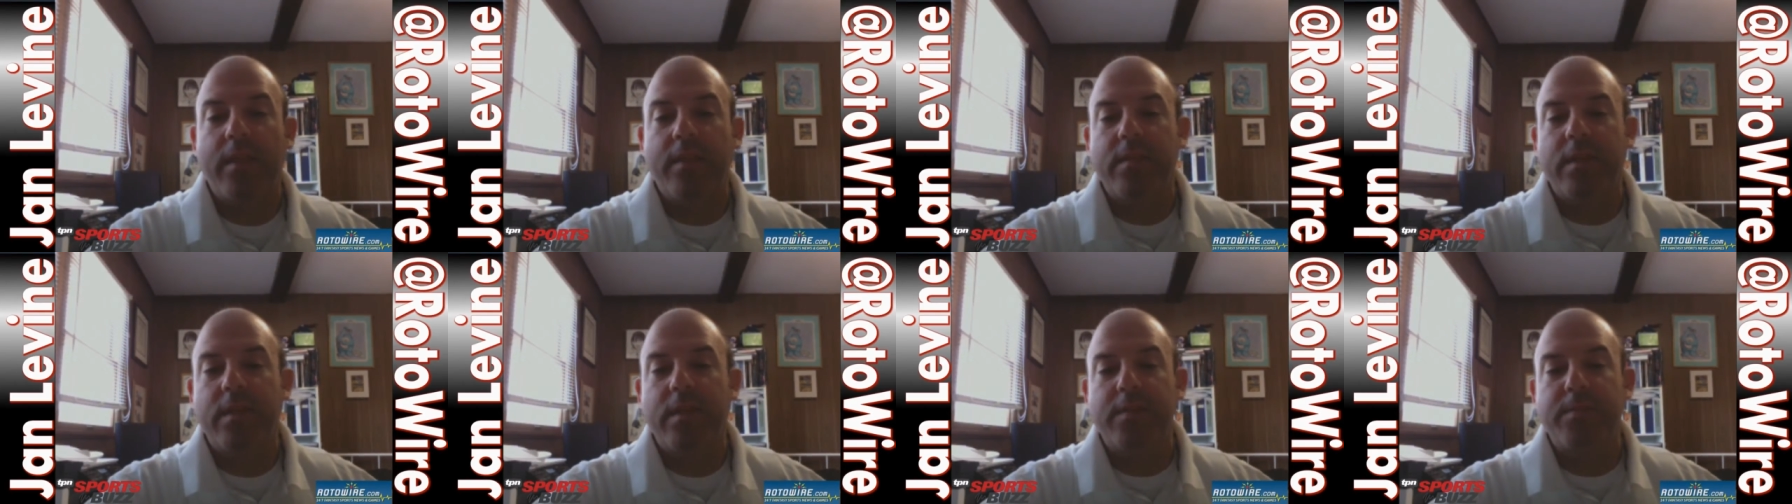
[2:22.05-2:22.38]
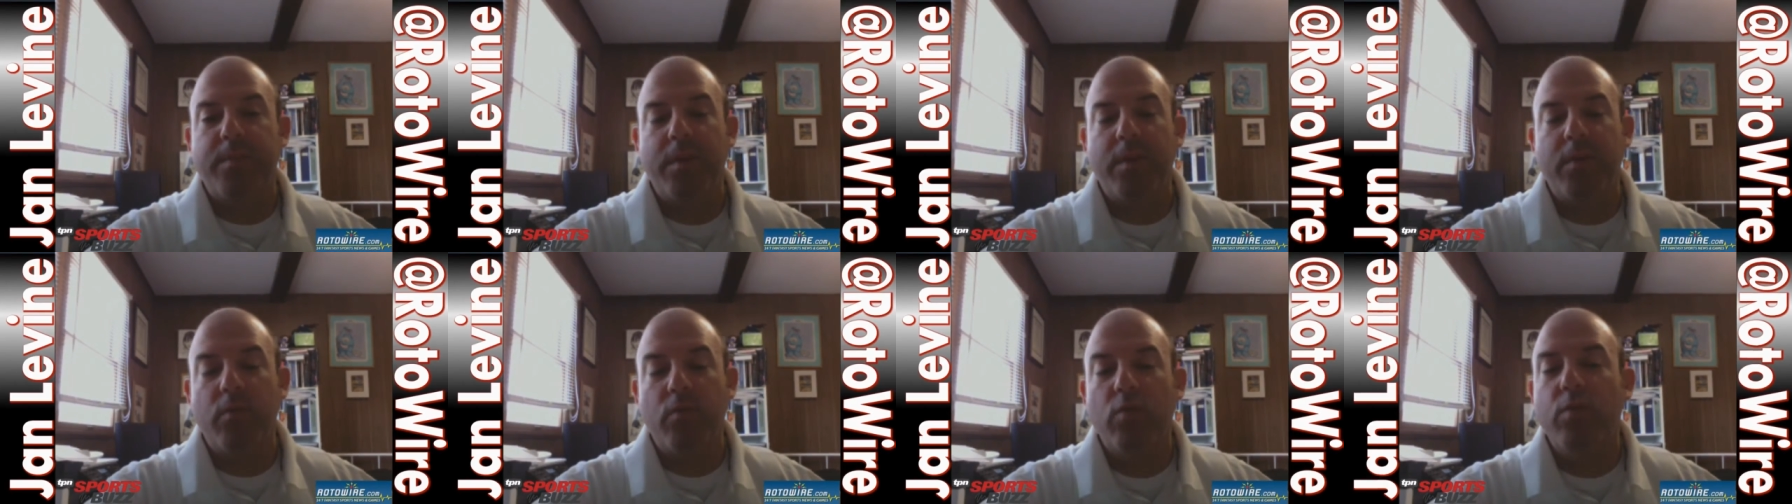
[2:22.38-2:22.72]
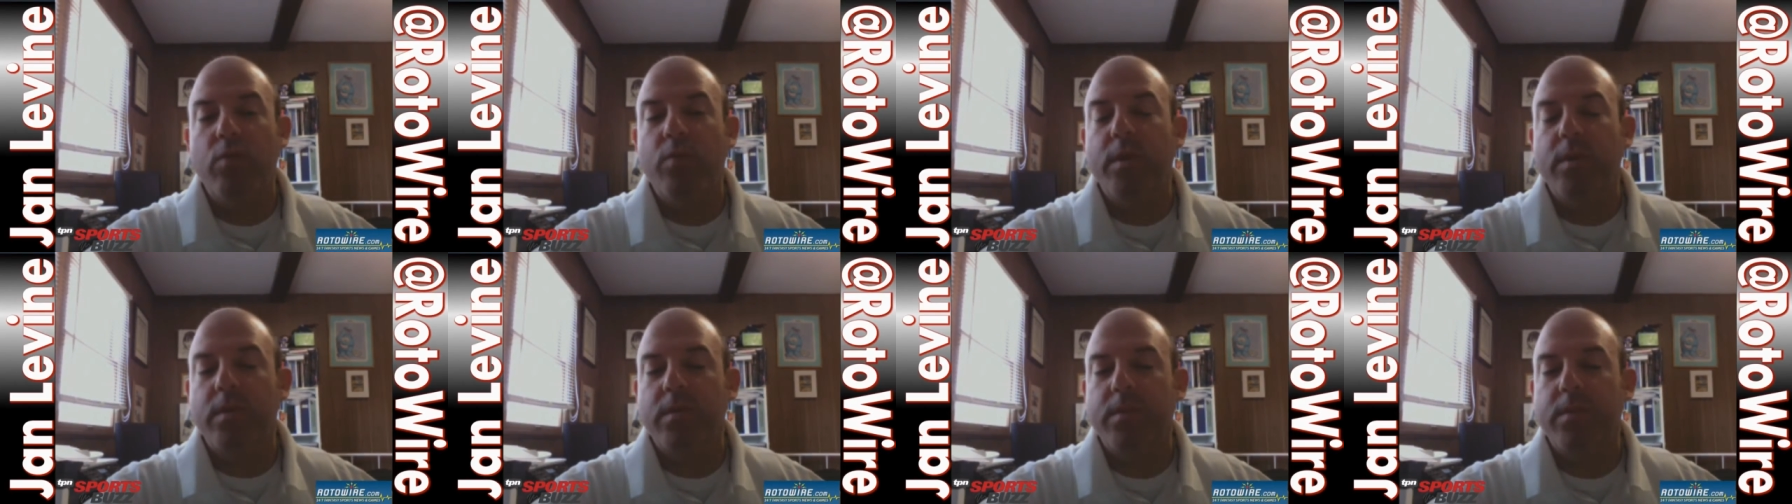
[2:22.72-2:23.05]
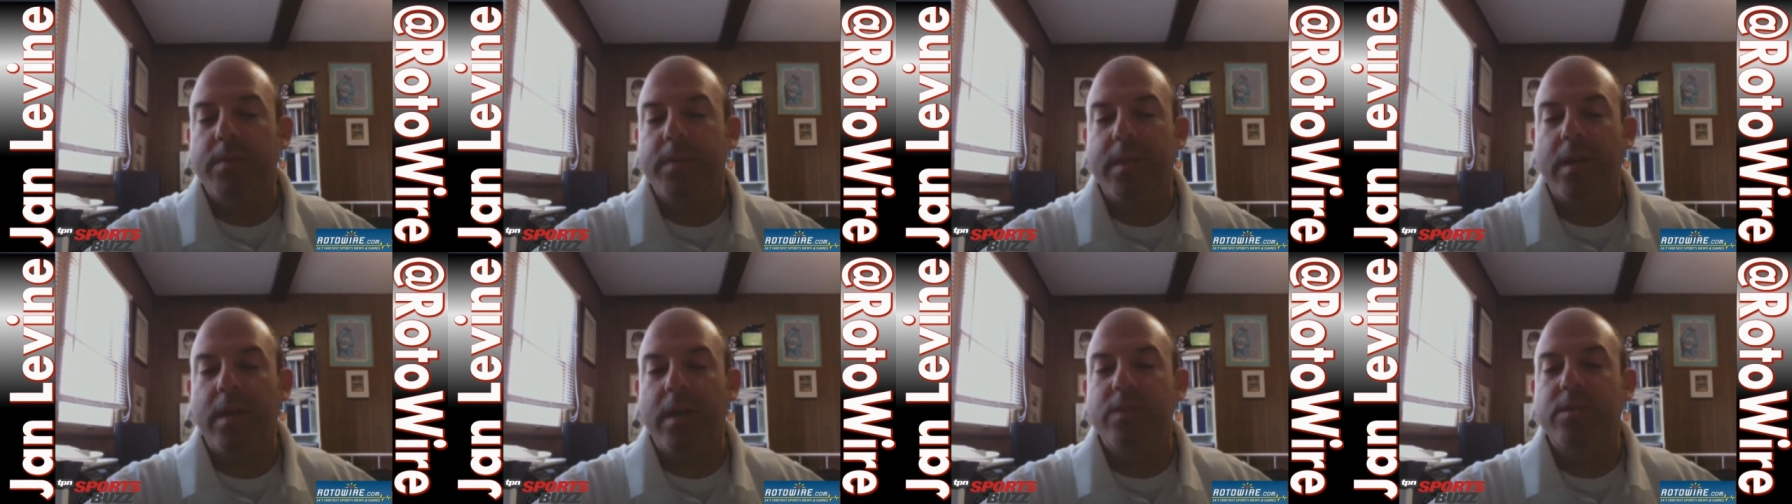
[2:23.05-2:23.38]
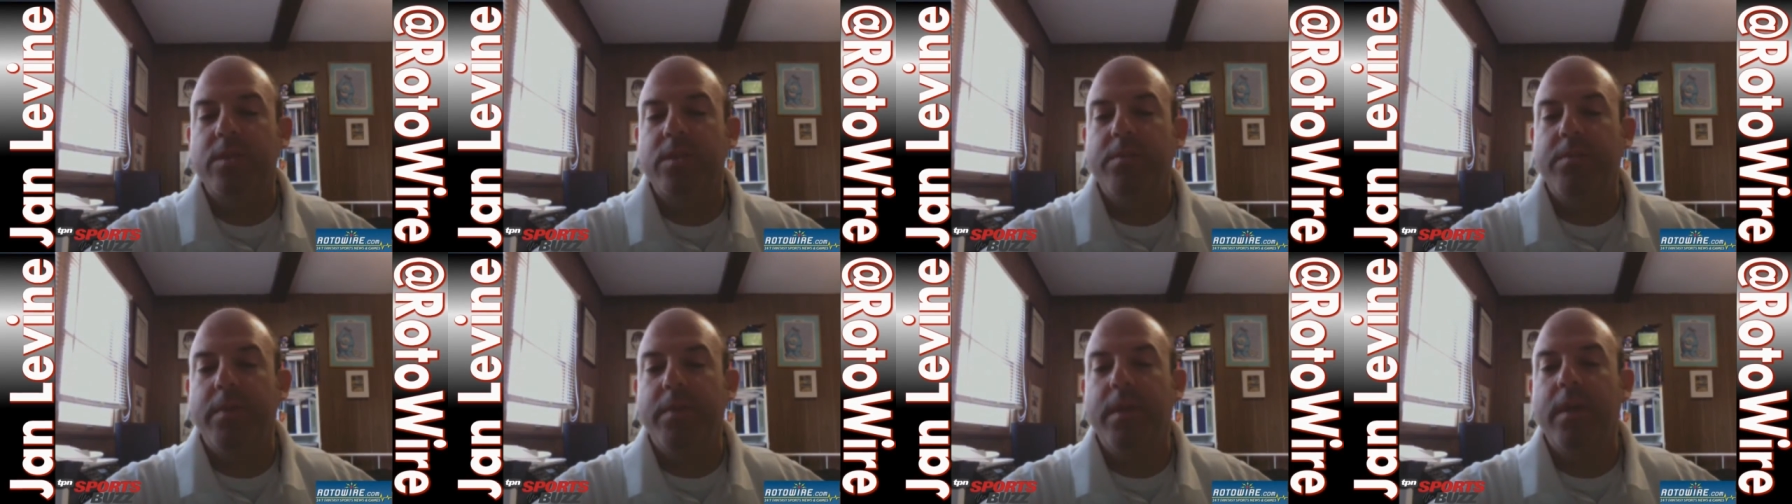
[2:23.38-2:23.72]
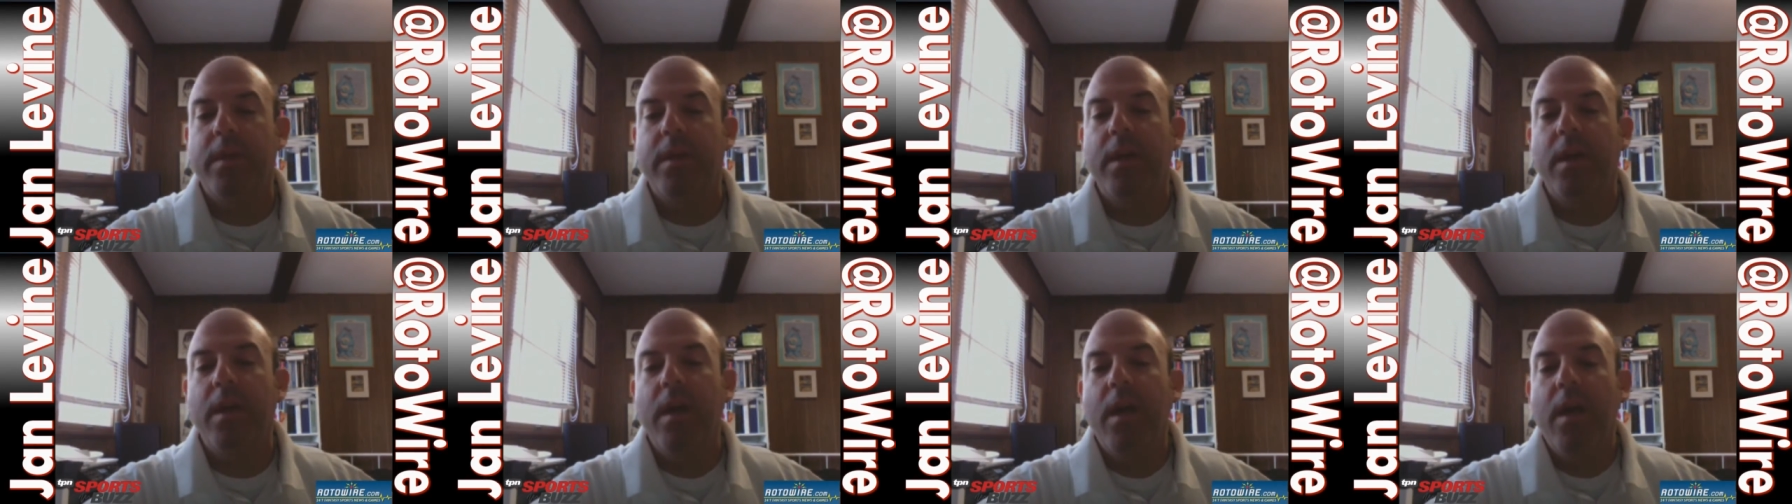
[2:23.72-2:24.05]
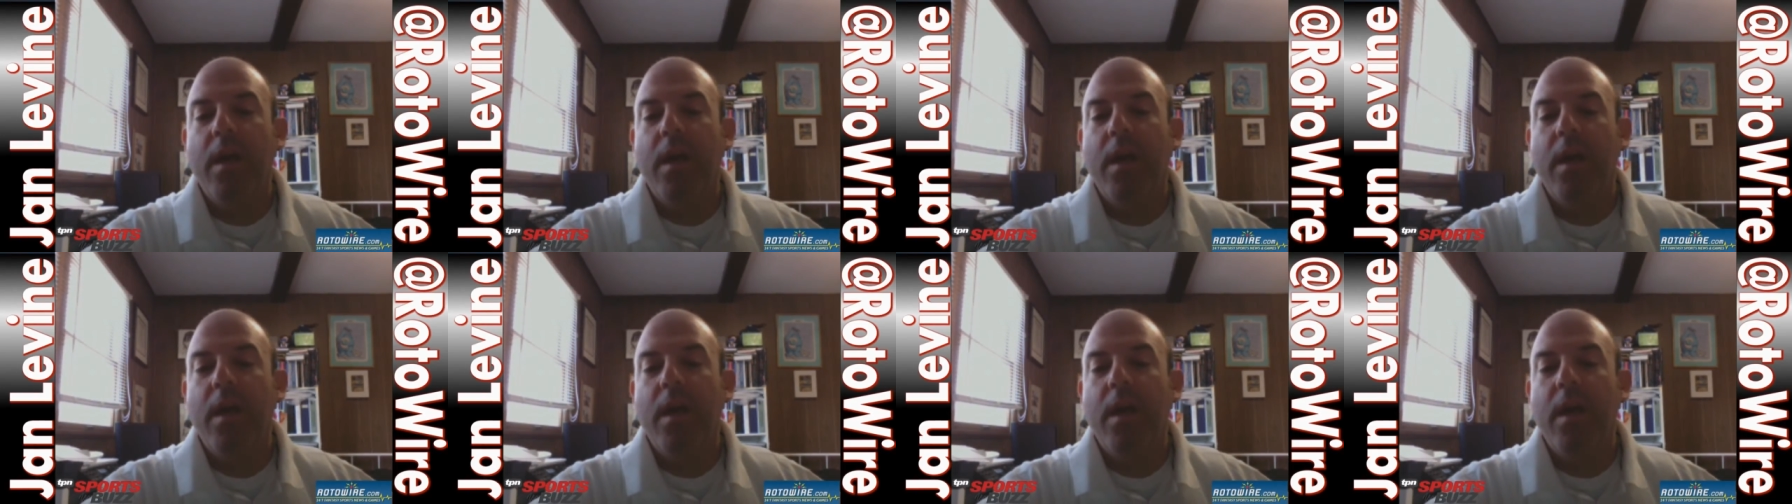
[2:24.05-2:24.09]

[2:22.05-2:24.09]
That's been rumored to potentially be,